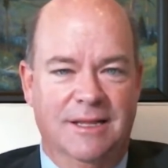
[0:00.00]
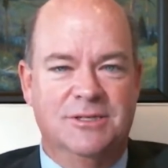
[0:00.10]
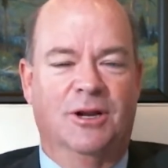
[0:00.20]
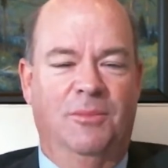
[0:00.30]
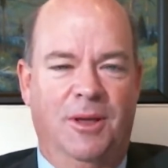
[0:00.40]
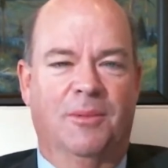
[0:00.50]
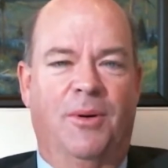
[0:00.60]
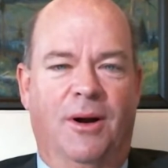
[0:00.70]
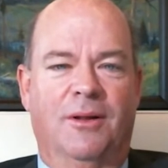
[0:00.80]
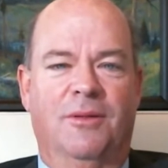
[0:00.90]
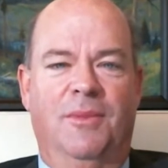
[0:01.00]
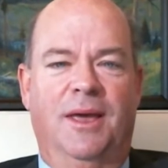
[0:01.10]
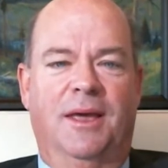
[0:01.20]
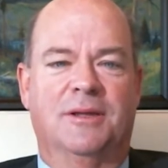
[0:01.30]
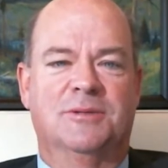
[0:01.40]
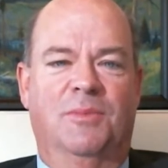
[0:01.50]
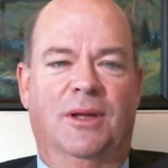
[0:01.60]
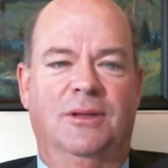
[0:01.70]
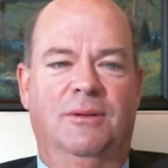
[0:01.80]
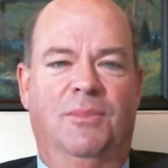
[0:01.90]
going to be a part of the mix,
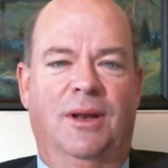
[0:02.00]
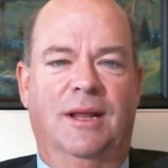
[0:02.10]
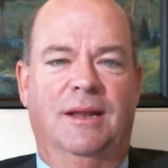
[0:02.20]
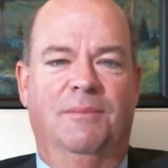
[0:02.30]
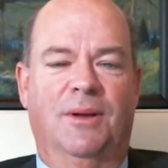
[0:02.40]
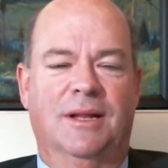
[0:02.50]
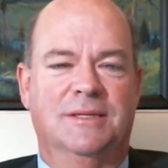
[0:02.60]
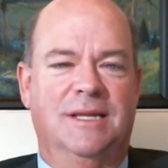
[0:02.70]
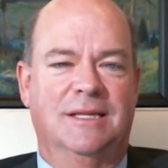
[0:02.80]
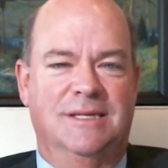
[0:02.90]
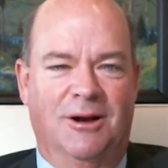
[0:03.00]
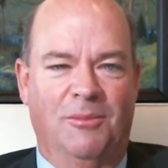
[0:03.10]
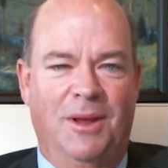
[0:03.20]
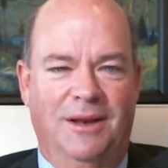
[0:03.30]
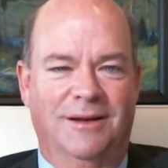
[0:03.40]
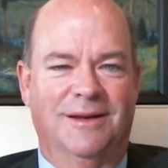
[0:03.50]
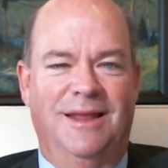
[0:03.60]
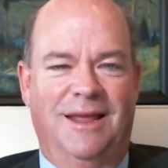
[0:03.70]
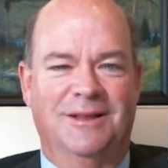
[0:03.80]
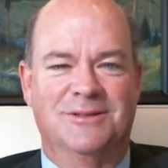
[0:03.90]
but it's intermittent,
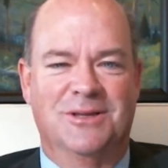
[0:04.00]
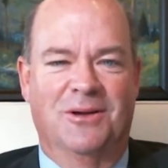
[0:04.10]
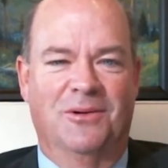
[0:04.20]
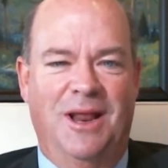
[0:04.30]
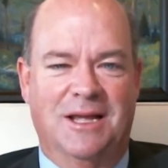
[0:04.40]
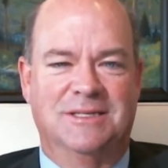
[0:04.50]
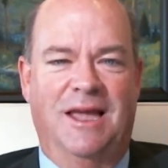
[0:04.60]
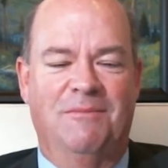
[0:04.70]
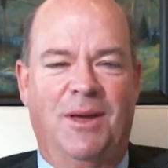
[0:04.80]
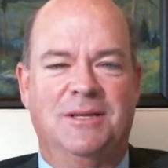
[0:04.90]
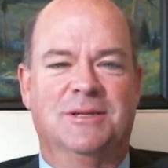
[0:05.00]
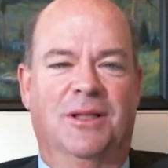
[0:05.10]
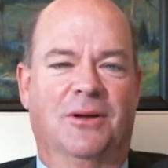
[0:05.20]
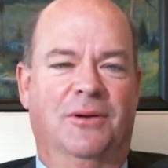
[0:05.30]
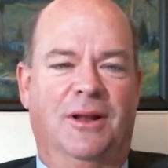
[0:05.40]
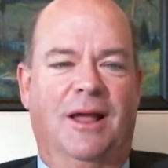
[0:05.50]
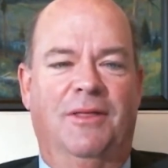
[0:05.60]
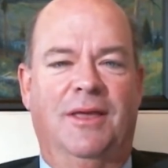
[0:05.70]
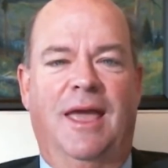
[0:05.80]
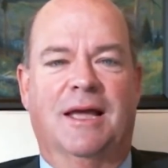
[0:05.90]
and so it has to have base load. And I
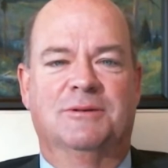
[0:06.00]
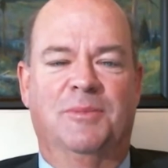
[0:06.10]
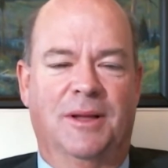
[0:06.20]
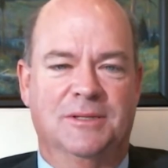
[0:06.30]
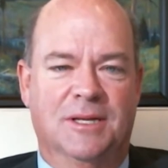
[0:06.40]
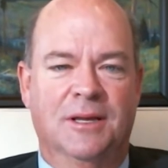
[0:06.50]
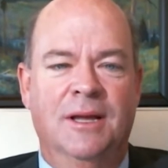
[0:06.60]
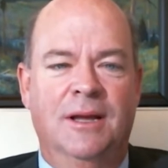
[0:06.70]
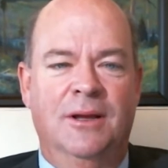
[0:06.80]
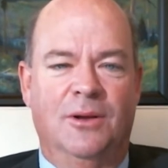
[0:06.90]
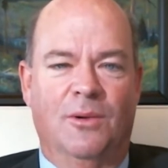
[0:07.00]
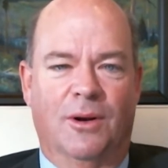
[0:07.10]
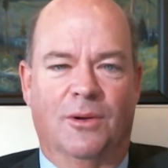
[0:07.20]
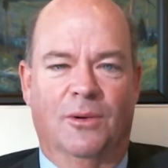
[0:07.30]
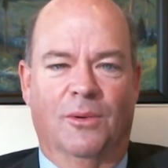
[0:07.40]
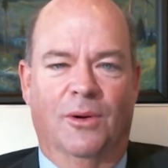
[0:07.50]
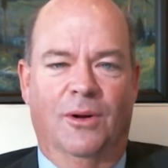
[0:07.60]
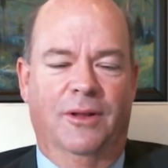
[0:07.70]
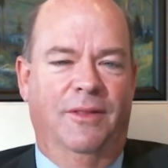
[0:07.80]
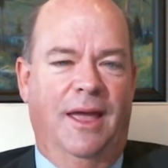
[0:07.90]
think gas plays a critical
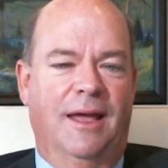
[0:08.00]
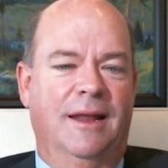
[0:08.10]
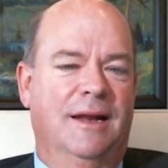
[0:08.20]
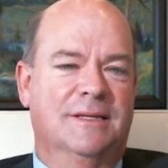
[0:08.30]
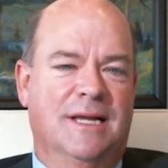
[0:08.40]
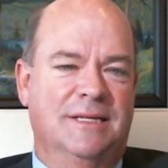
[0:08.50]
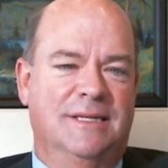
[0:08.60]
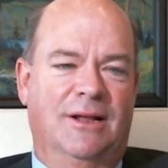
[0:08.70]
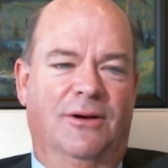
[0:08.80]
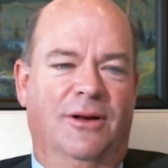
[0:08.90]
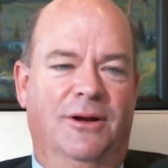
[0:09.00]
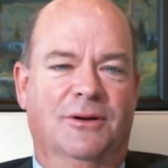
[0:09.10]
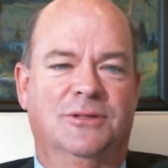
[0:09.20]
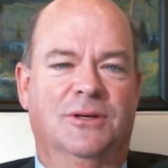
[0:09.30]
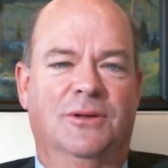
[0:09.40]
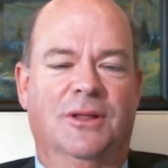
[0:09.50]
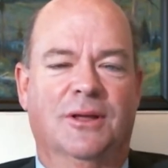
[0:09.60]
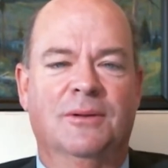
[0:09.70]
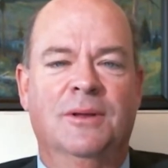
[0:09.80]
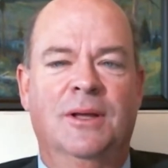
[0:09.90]
role in that. And as I said earlier,
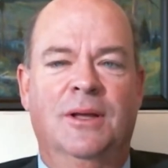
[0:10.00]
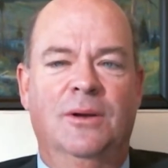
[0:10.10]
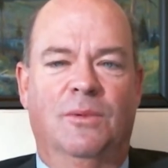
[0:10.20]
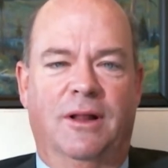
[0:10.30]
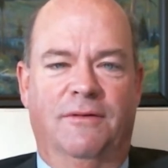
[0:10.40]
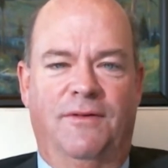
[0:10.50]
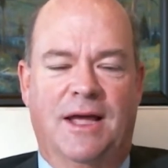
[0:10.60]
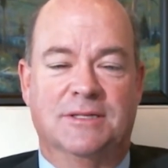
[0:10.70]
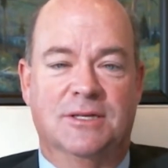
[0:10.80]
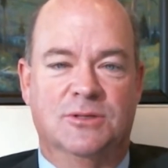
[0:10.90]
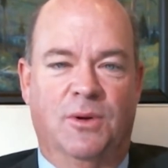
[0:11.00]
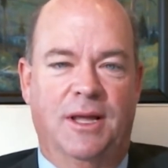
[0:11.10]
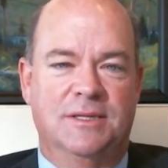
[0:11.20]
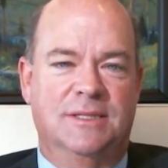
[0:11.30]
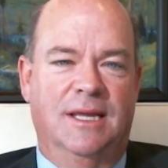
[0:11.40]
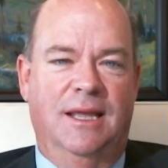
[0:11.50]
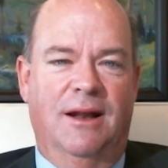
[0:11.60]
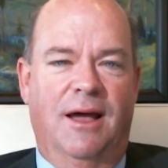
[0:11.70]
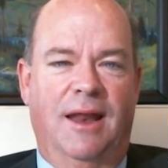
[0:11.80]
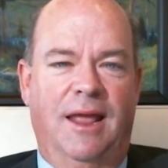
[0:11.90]
too, one of the fastest ways to get
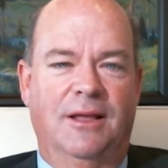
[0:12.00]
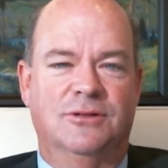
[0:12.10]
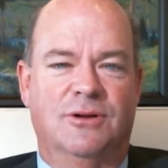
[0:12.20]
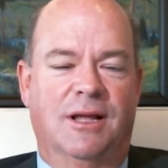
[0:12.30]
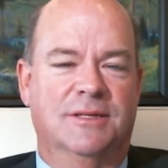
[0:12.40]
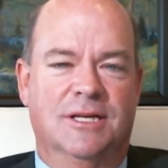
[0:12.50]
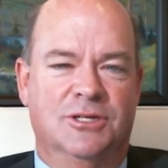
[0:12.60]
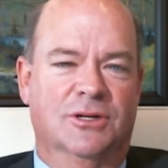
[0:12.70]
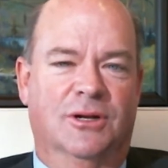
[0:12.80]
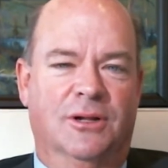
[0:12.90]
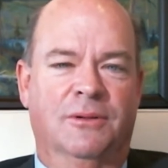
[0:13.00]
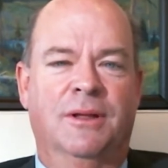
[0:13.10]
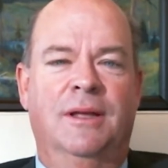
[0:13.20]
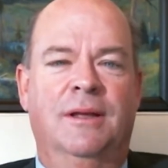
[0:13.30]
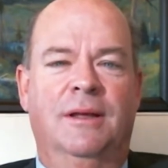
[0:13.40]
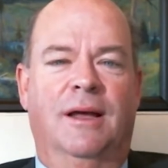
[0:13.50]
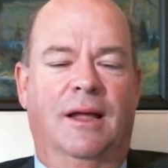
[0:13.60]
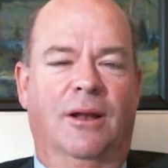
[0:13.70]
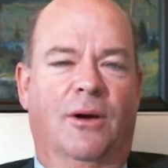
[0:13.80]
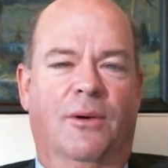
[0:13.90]
on a transitional
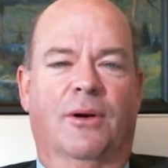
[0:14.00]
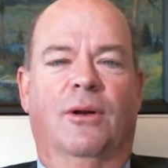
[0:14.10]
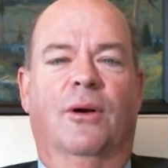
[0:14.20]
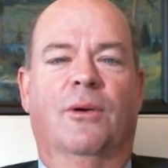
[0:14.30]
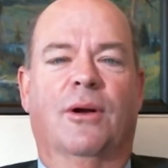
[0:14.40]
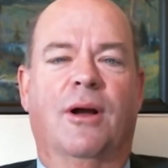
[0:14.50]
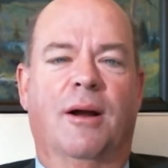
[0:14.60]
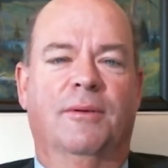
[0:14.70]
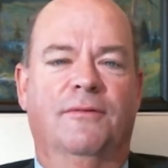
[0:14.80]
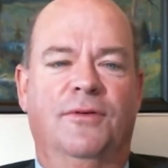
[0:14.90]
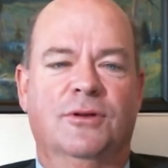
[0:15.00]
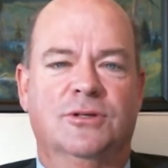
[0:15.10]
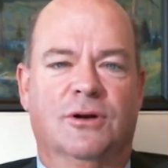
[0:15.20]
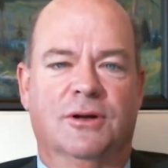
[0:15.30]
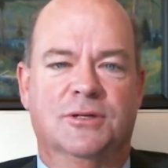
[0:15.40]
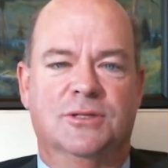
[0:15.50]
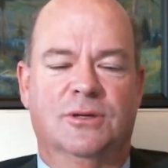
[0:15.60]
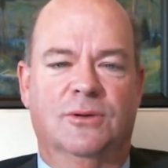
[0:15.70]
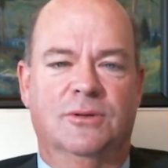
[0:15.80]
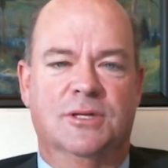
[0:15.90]
lower carbon future is
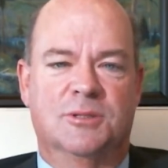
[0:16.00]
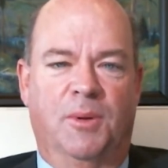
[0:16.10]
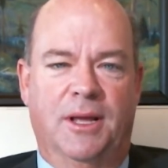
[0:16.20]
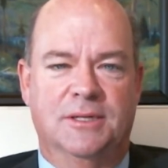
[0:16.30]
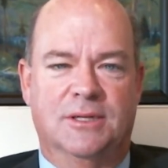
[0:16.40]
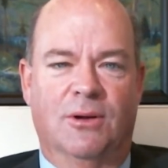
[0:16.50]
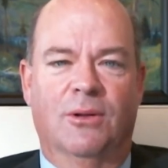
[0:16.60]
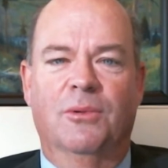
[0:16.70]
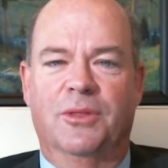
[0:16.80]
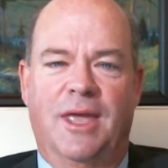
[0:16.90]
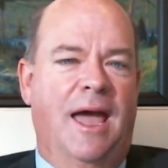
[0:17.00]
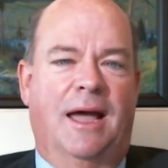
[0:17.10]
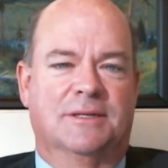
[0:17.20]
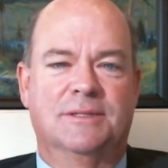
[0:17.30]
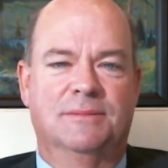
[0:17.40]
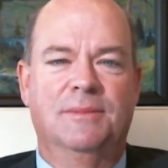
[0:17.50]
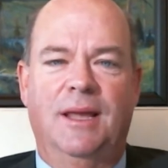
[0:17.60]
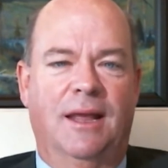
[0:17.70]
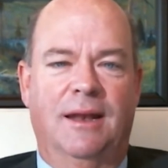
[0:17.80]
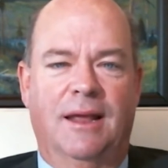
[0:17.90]
to displace coal with gas.
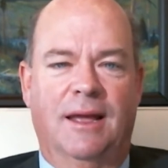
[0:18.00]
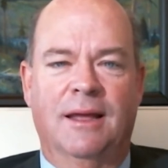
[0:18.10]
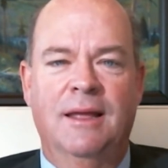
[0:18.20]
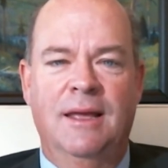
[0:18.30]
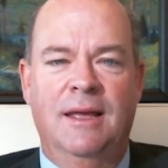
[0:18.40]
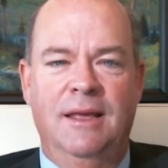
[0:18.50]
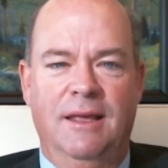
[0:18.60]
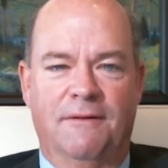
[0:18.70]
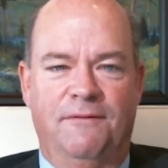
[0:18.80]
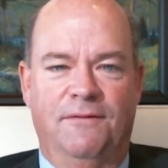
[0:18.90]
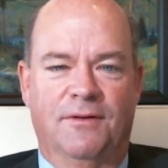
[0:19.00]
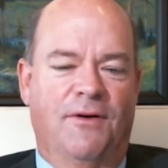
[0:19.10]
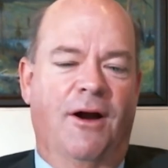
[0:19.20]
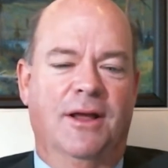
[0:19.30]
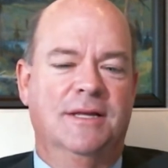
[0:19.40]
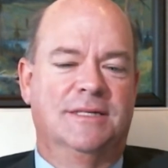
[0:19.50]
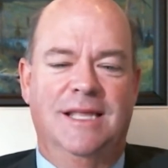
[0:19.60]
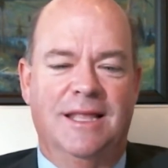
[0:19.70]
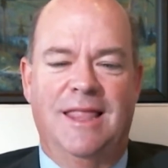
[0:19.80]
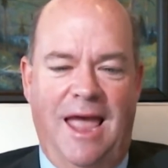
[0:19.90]
And if the Far East
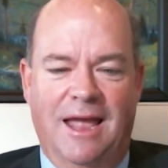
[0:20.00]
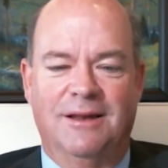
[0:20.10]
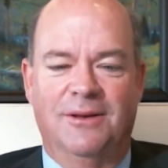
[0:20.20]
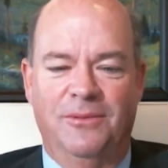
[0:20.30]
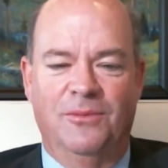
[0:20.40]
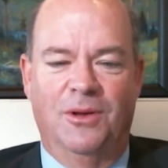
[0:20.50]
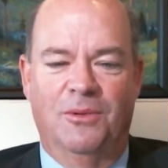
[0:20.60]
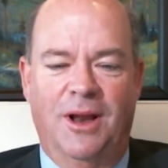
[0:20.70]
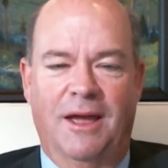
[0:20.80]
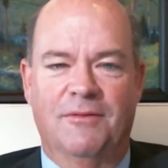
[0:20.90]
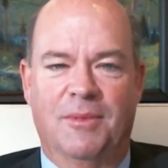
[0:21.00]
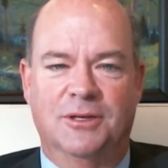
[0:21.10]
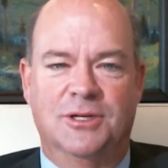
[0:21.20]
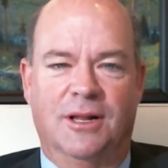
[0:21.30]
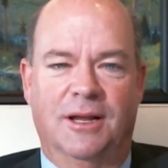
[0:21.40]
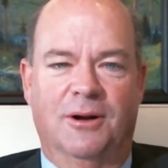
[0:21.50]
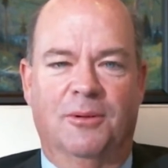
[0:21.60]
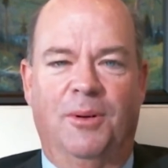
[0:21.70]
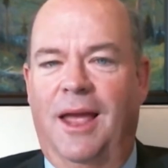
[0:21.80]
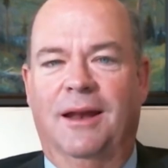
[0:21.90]
did that, we would have a much
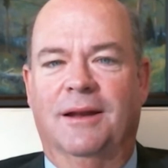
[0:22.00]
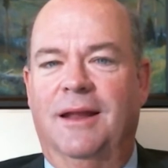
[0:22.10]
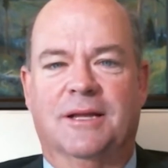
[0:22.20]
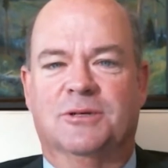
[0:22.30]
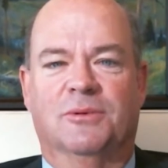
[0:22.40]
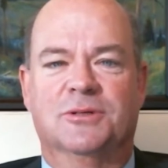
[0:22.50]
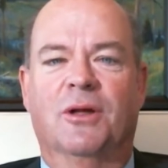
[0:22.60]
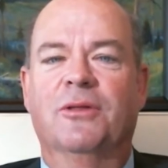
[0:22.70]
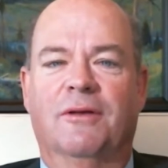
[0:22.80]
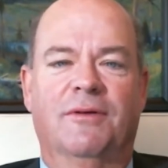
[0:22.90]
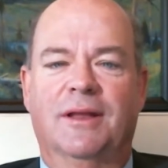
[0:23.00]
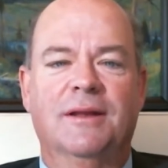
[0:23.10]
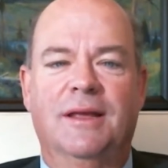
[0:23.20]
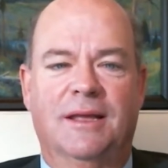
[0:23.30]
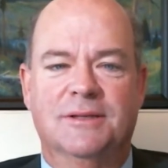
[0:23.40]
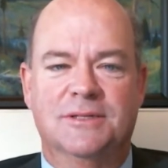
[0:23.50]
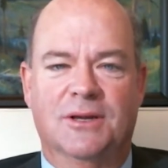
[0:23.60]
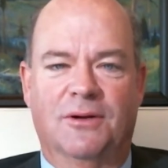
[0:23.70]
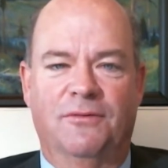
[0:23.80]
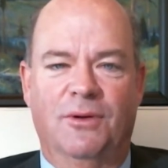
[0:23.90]
cleaner planet as a result of it. And
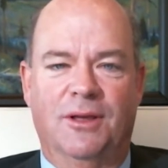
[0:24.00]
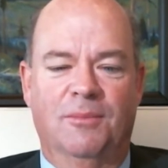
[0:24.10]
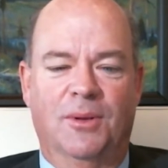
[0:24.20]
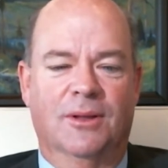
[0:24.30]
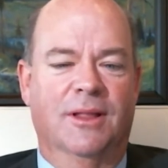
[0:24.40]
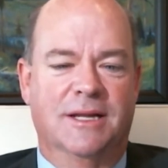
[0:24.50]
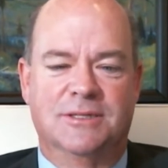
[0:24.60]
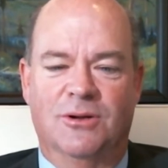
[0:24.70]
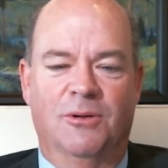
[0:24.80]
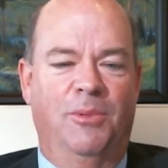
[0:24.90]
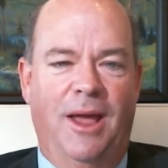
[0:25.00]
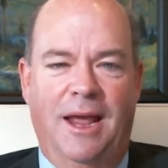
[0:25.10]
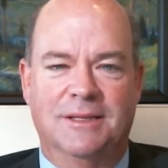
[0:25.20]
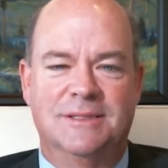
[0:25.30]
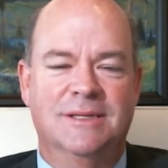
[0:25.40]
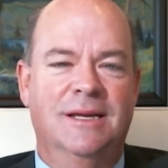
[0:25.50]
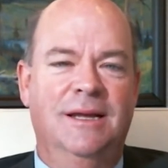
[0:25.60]
so if we could build less coal plants